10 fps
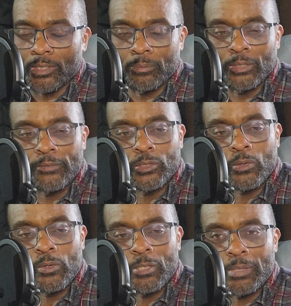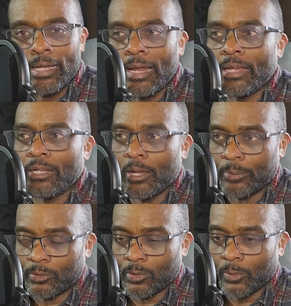I believe it's going to be eight
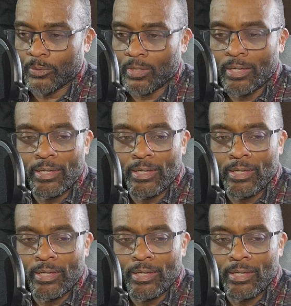episodes.